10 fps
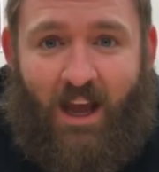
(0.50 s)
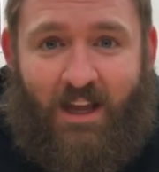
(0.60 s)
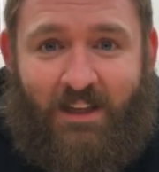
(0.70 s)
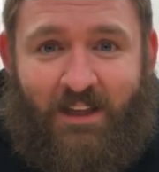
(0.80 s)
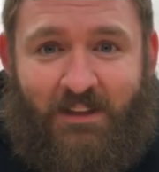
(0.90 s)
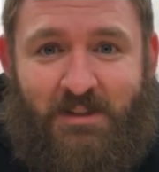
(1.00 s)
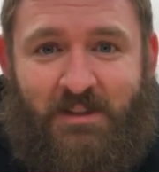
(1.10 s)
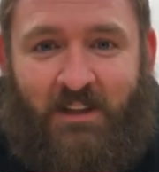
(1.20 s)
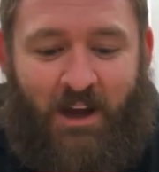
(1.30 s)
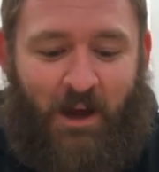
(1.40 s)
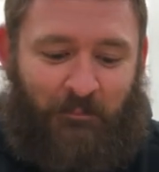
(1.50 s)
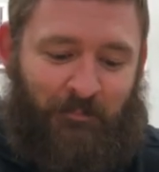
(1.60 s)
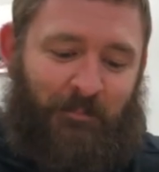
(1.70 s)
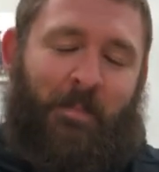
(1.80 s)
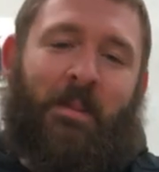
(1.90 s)
Hi, kids.
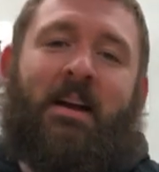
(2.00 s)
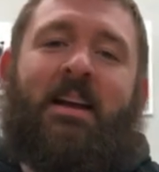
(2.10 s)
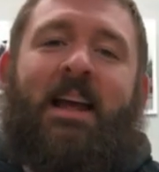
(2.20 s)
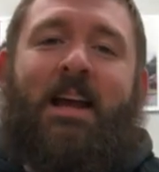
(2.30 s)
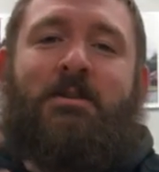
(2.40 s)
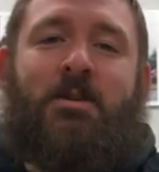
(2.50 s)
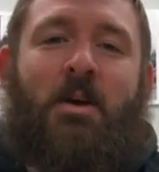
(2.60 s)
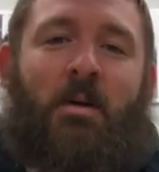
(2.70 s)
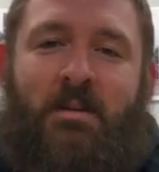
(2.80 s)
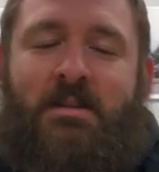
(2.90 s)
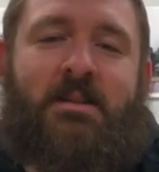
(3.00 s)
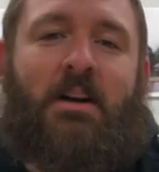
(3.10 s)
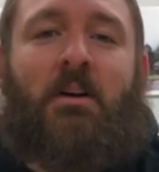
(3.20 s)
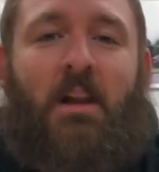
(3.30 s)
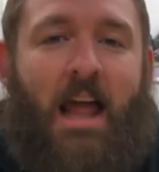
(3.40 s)
As you know, this is
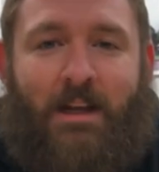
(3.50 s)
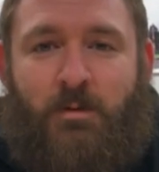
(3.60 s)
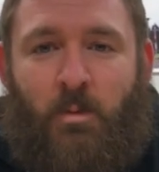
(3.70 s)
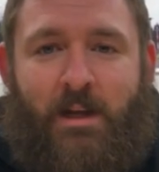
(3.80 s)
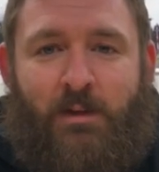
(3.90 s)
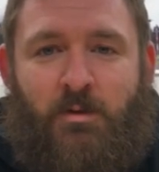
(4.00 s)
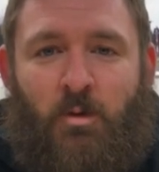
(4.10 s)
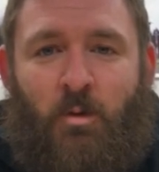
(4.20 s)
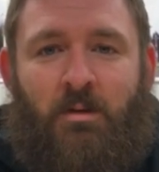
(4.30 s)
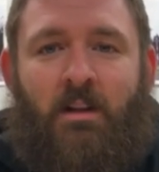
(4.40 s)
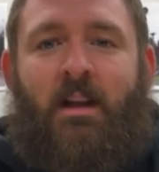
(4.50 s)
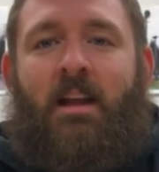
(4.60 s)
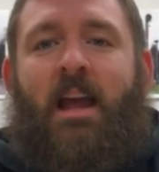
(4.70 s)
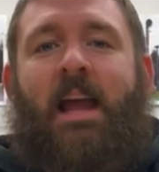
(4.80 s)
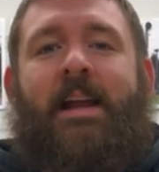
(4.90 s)
our last week of school,
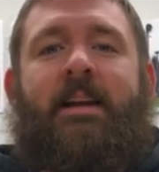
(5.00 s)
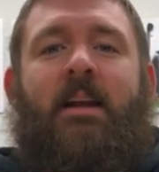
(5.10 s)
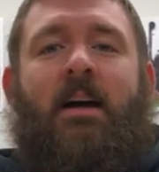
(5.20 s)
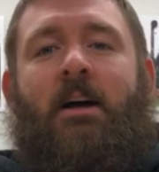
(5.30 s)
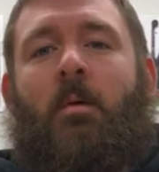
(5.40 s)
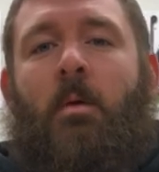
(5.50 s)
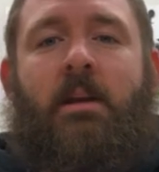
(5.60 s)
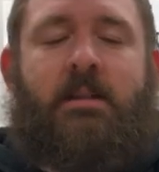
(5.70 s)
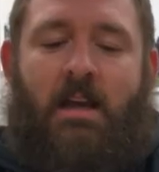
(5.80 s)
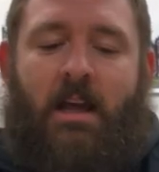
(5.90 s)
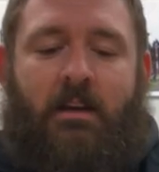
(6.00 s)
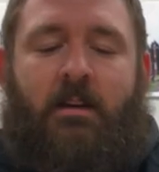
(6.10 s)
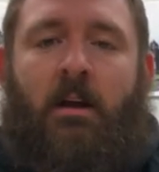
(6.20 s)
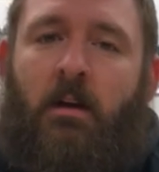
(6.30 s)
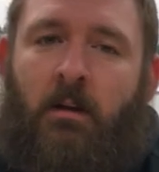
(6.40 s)
and we decided
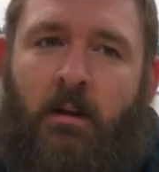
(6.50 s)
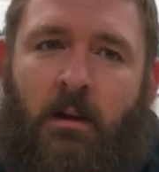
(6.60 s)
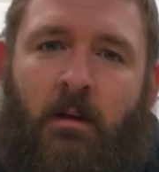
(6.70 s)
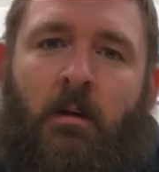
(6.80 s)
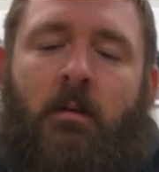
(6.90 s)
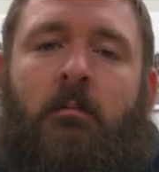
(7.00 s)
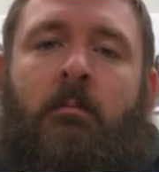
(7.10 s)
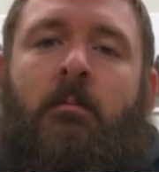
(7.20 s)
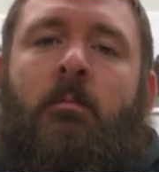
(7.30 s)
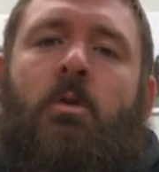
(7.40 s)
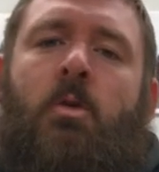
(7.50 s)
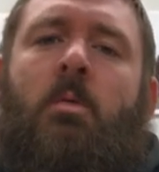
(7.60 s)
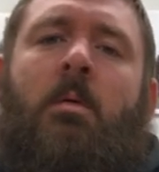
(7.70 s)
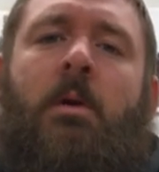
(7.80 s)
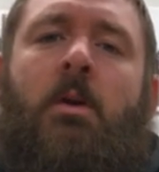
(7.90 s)
to do
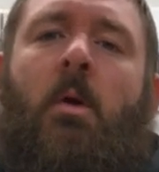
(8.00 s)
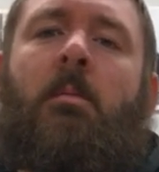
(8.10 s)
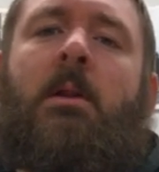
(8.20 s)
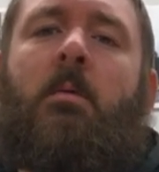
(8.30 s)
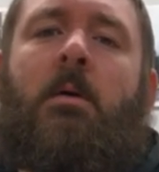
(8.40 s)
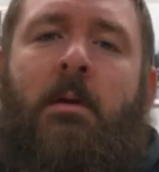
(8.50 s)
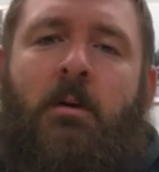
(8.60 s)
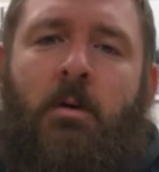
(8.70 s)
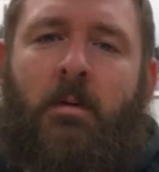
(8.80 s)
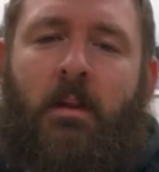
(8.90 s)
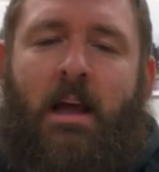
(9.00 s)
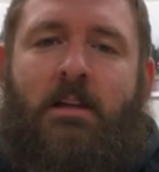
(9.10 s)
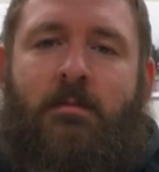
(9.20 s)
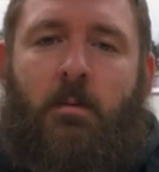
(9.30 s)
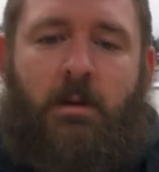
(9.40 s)
what we normally would have been doing the
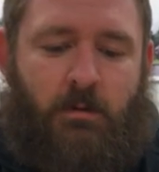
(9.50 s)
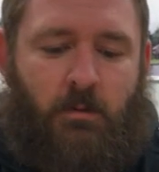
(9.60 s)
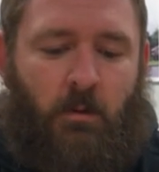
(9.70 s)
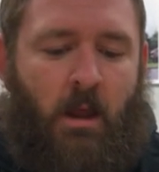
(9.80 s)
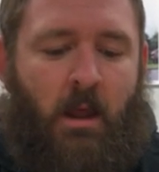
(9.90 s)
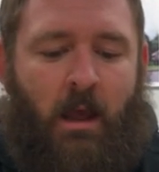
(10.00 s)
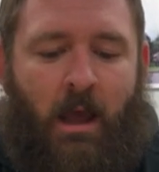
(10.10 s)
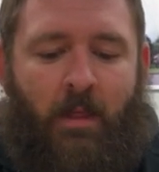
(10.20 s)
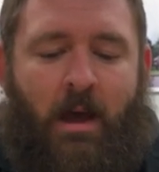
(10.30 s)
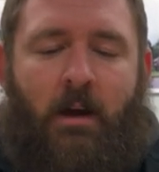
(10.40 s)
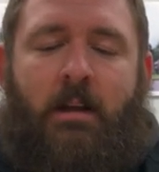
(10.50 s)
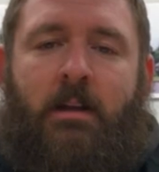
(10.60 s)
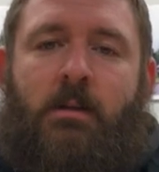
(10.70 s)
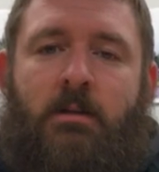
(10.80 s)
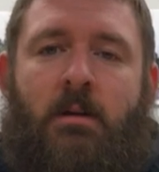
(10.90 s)
last few weeks of school, and that
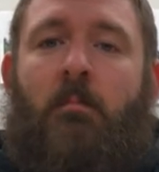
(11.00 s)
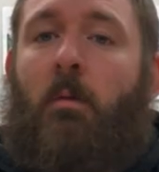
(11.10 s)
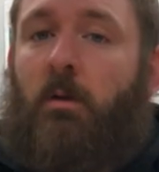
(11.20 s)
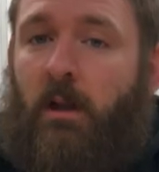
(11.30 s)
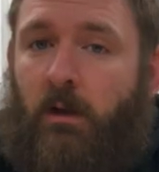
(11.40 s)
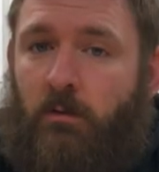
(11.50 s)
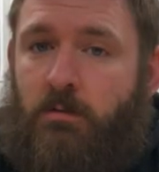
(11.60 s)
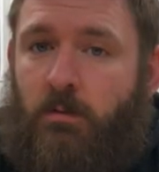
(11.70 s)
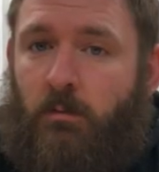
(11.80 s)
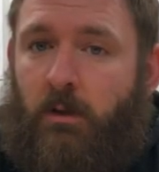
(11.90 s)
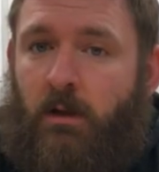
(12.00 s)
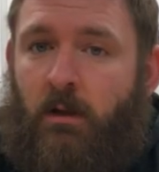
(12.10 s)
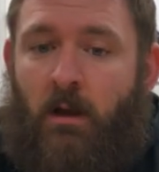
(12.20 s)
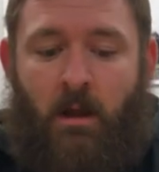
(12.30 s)
is Multicultural Week.